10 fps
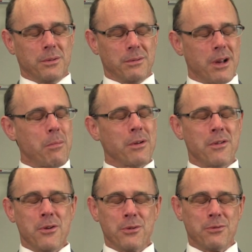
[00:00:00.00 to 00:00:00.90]
a couple
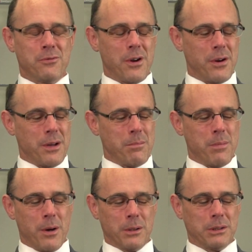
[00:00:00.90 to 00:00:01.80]
of those very
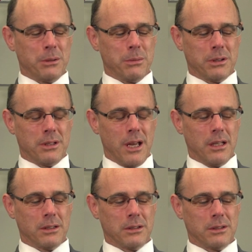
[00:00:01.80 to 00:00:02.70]
embarrassing
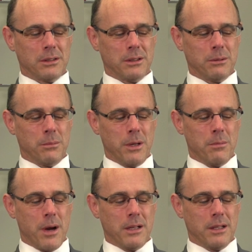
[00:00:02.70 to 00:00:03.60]
mistakes in,
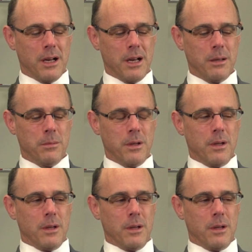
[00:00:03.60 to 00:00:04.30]
in my time